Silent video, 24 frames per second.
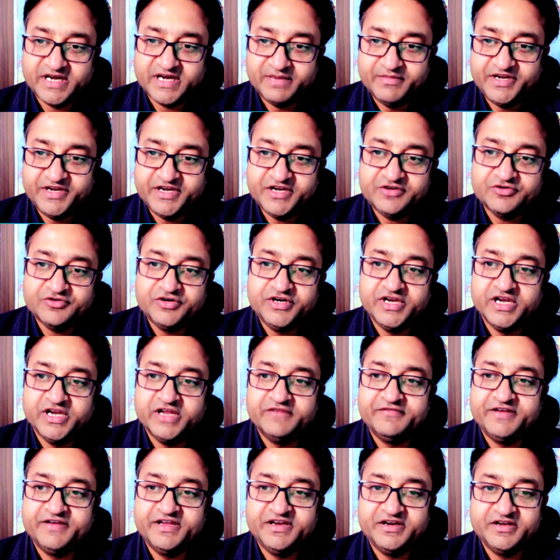committed to
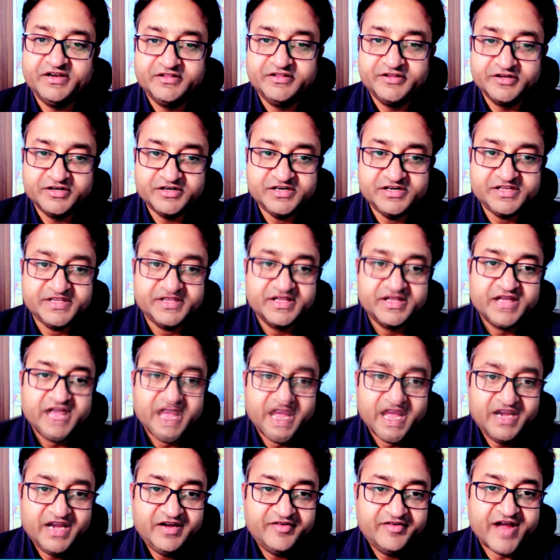delivering results
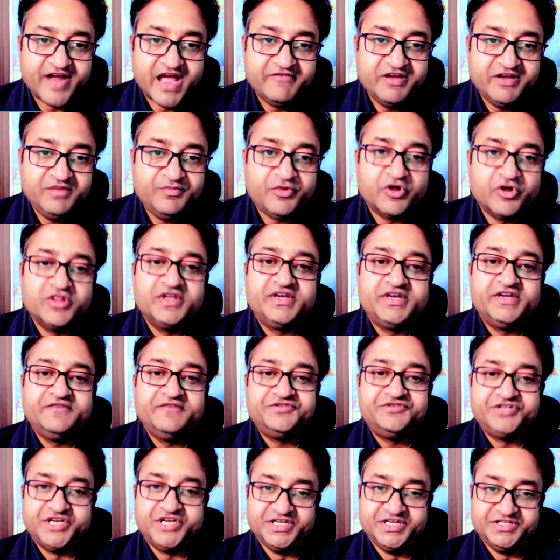and driving
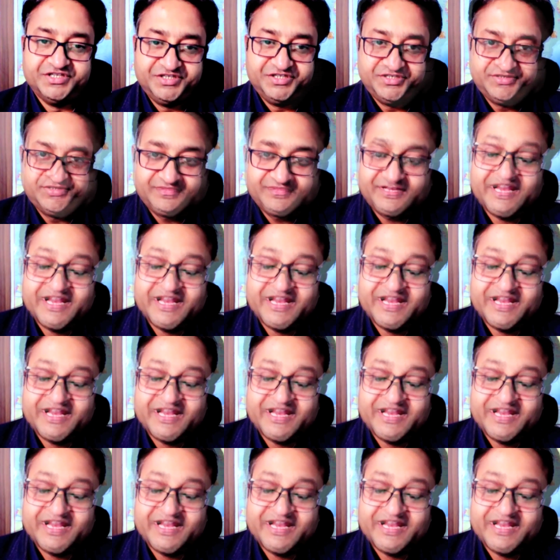positive change.